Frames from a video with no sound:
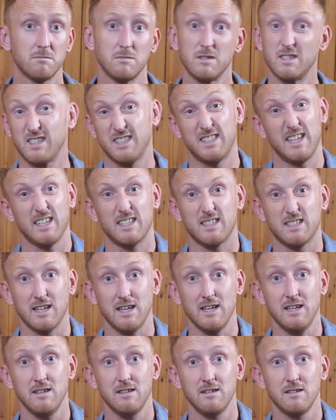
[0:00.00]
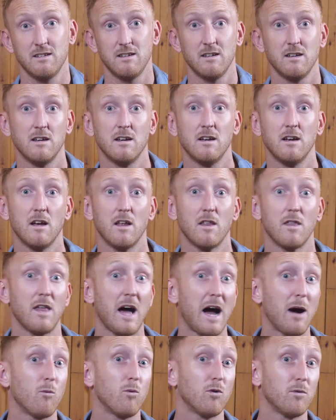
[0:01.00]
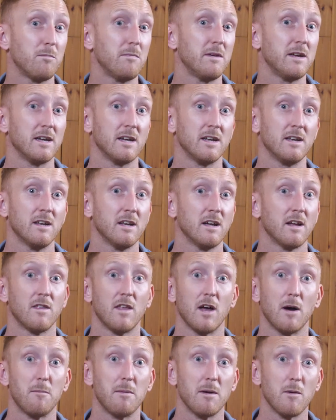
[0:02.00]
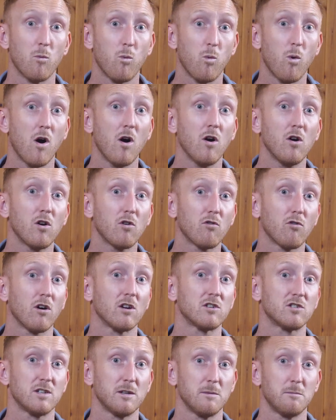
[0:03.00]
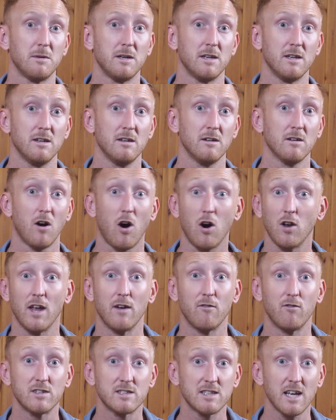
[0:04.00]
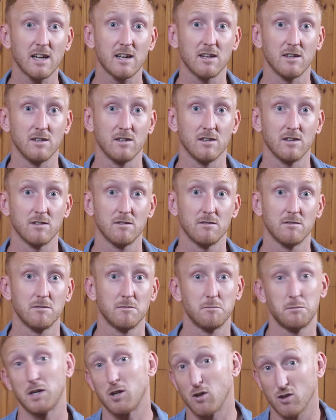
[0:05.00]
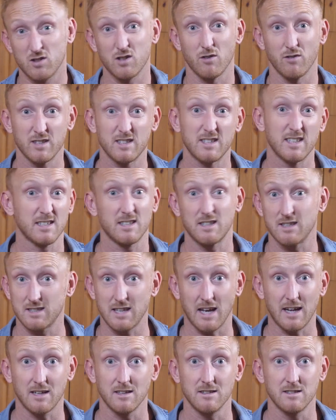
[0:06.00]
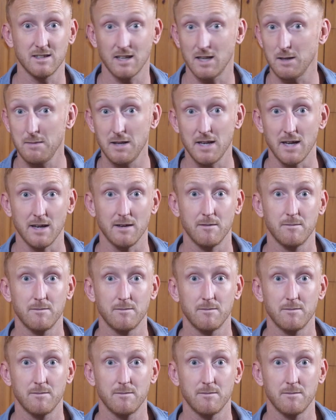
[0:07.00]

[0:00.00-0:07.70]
60, that would mean there'd be one crotchet beat on every second, because there are 60 seconds in a minute.